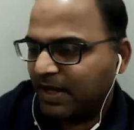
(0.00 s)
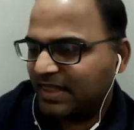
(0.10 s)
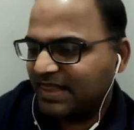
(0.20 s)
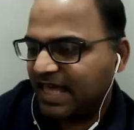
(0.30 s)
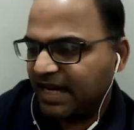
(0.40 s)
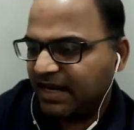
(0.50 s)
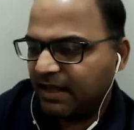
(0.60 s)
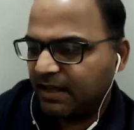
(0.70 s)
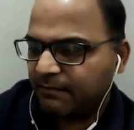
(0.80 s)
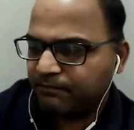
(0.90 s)
but
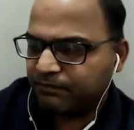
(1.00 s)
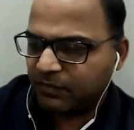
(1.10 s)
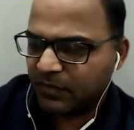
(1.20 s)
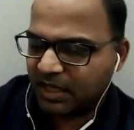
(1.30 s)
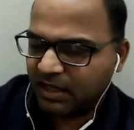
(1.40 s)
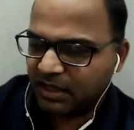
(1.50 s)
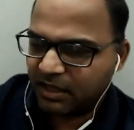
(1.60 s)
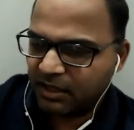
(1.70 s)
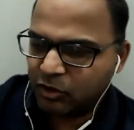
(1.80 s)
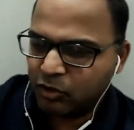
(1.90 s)
then
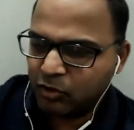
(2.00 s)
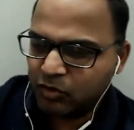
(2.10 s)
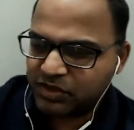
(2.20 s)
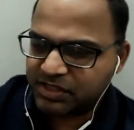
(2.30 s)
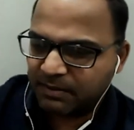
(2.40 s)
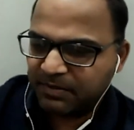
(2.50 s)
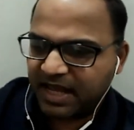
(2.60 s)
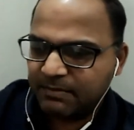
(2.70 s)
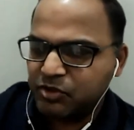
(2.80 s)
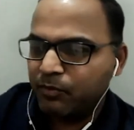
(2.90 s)
you
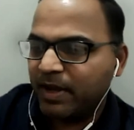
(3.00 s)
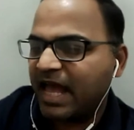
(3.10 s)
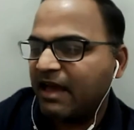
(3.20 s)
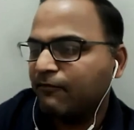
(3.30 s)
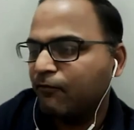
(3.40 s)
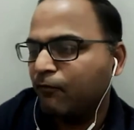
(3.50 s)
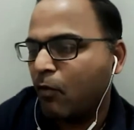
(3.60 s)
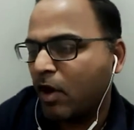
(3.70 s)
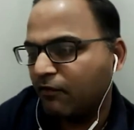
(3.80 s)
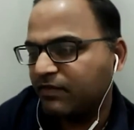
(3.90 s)
sometimes you may have
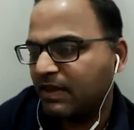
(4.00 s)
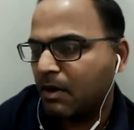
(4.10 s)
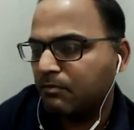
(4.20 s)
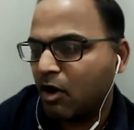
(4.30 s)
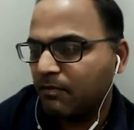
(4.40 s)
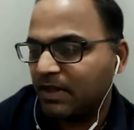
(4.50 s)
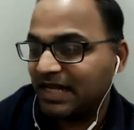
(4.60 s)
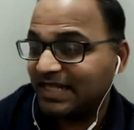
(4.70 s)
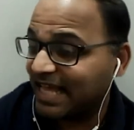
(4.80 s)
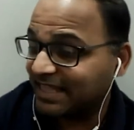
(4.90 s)
one of them
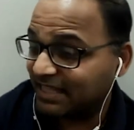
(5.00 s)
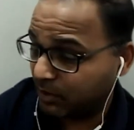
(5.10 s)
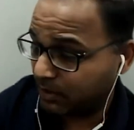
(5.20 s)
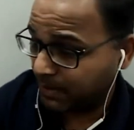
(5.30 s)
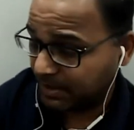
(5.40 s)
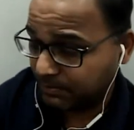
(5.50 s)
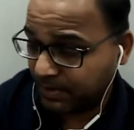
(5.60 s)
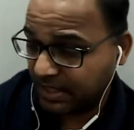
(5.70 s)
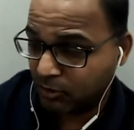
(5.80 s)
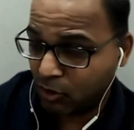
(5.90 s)
abnormal and the other one
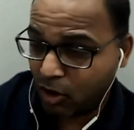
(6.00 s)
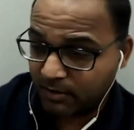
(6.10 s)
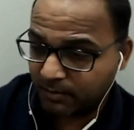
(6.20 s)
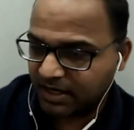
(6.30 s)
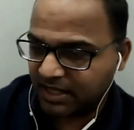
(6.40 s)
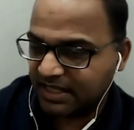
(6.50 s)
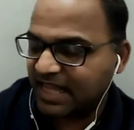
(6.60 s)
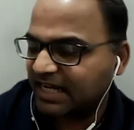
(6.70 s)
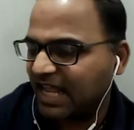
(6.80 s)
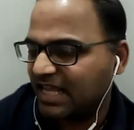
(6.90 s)
might be normal in
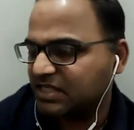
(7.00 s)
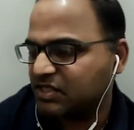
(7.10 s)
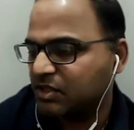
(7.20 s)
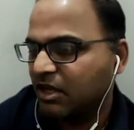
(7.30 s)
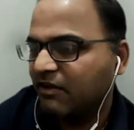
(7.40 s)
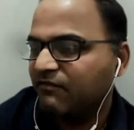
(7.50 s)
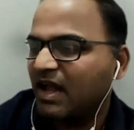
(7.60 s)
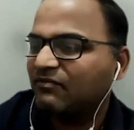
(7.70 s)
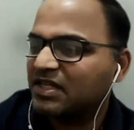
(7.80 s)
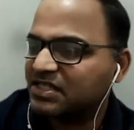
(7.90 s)
that case
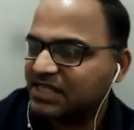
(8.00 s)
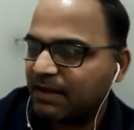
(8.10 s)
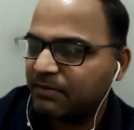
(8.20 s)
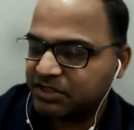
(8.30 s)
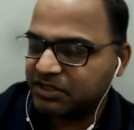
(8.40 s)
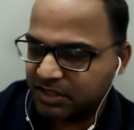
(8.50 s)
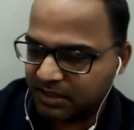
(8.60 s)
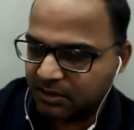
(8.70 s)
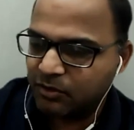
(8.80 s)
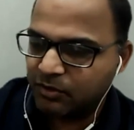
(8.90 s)
we have to establish
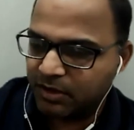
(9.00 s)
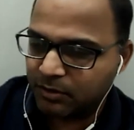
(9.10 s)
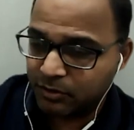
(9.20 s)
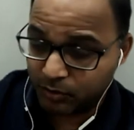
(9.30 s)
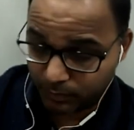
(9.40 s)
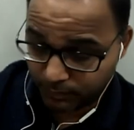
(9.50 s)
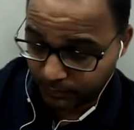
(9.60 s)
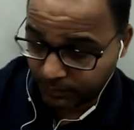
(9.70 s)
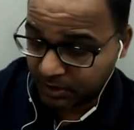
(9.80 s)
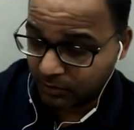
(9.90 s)
it during, do,
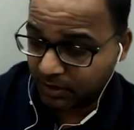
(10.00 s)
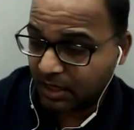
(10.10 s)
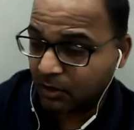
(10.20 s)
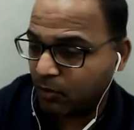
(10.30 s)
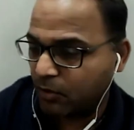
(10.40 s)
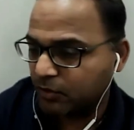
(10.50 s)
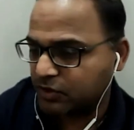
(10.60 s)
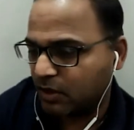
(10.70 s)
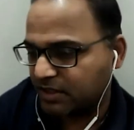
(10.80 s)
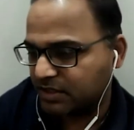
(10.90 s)
by doing a
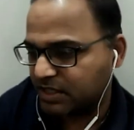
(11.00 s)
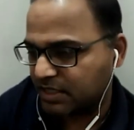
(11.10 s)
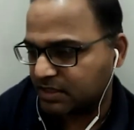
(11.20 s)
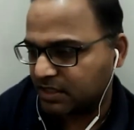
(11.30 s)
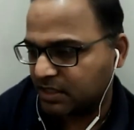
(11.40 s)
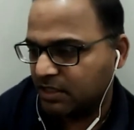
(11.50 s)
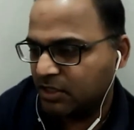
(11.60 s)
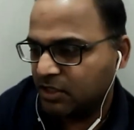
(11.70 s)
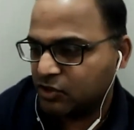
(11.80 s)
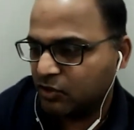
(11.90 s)
glucose tolerance test
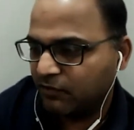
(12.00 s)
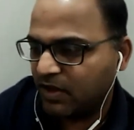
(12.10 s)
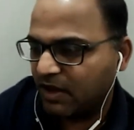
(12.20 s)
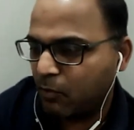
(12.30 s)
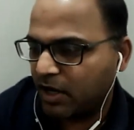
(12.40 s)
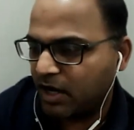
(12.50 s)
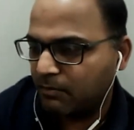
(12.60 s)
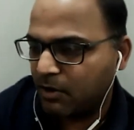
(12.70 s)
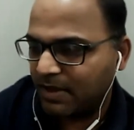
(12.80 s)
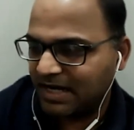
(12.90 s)
so if you have one
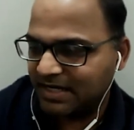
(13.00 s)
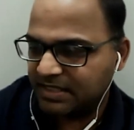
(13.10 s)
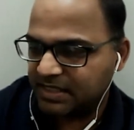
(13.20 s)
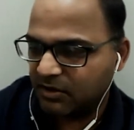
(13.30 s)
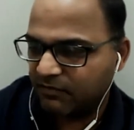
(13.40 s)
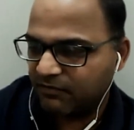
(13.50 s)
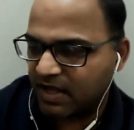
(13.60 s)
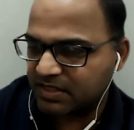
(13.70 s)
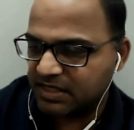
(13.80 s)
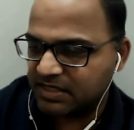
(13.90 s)
abnormality say your
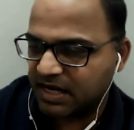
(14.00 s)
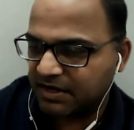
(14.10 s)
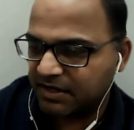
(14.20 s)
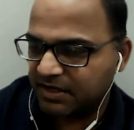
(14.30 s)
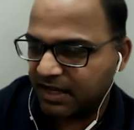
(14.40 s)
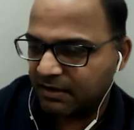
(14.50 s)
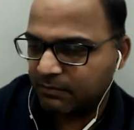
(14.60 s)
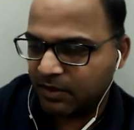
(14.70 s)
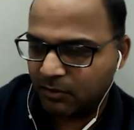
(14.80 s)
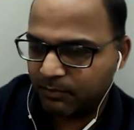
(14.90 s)
fasting is
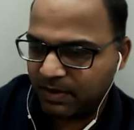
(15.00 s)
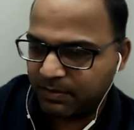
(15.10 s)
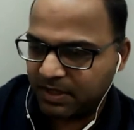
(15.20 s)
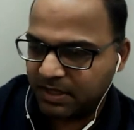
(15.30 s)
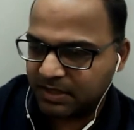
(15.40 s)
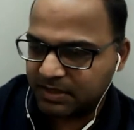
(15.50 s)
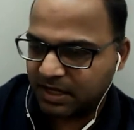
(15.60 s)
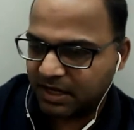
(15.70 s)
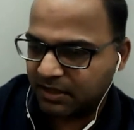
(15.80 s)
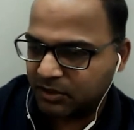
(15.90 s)
110 but your pt is
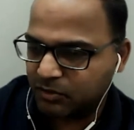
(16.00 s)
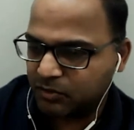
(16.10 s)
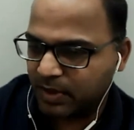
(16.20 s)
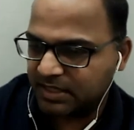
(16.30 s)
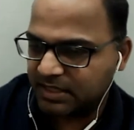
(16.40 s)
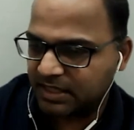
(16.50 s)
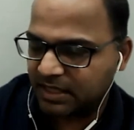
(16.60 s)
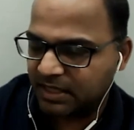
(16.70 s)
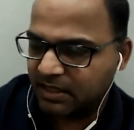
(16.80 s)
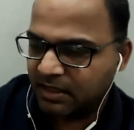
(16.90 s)
greater than
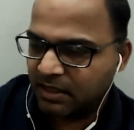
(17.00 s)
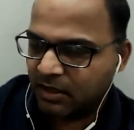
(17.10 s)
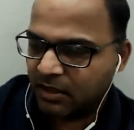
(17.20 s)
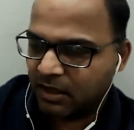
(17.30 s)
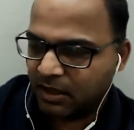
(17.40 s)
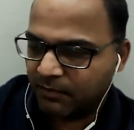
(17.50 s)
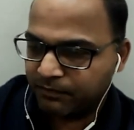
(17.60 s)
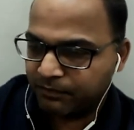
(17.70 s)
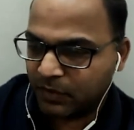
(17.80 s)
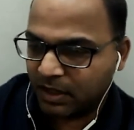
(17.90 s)
220
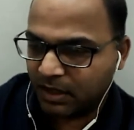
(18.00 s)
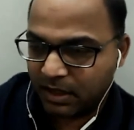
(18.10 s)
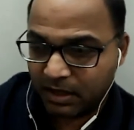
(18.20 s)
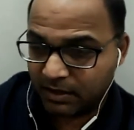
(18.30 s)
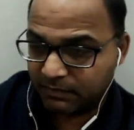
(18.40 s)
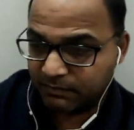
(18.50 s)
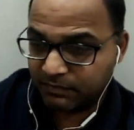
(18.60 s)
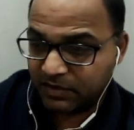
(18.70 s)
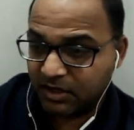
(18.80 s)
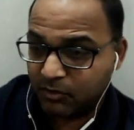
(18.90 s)
um, uh,
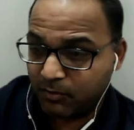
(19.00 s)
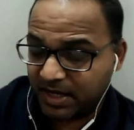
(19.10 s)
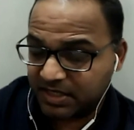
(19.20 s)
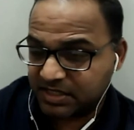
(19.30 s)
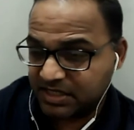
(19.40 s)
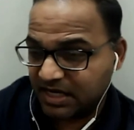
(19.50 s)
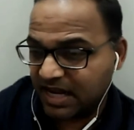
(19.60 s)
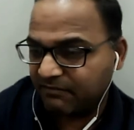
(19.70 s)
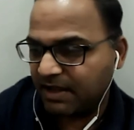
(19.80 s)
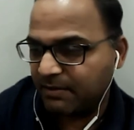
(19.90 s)
then you might
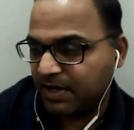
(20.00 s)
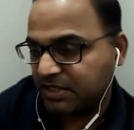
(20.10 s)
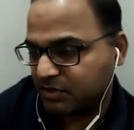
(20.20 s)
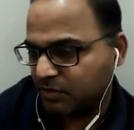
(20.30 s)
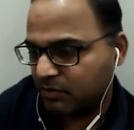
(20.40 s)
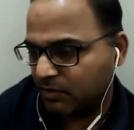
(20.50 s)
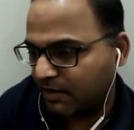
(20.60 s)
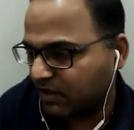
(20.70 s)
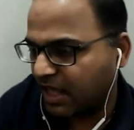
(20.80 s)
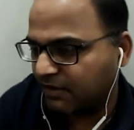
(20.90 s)
still have diabetes so
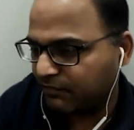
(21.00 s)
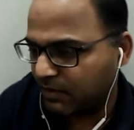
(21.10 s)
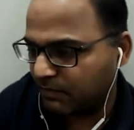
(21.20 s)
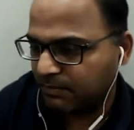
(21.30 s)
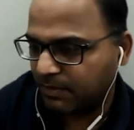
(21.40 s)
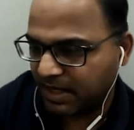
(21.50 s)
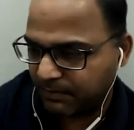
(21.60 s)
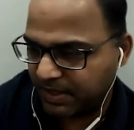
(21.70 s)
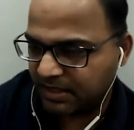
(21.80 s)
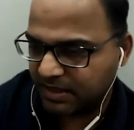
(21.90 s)
you have to confirm it by
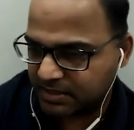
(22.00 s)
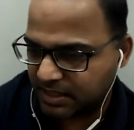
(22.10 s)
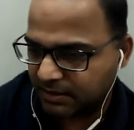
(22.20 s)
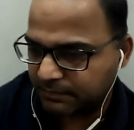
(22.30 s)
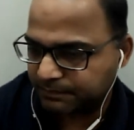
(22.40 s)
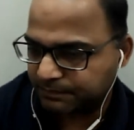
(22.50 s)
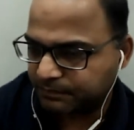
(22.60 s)
repeated testing